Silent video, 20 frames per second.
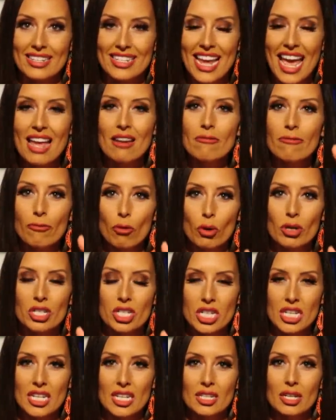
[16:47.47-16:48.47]
ten
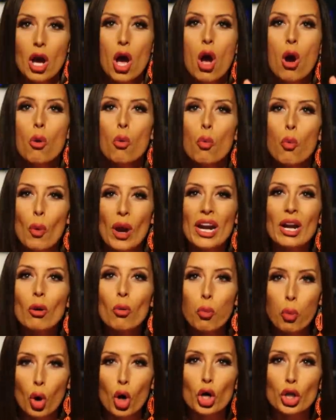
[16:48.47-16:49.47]
fourteen. Where
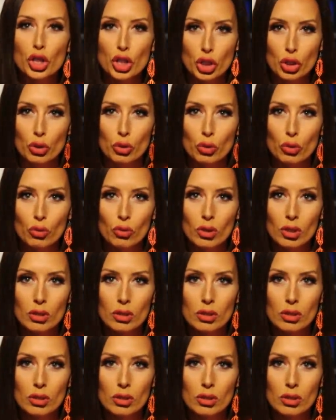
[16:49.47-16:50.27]
were you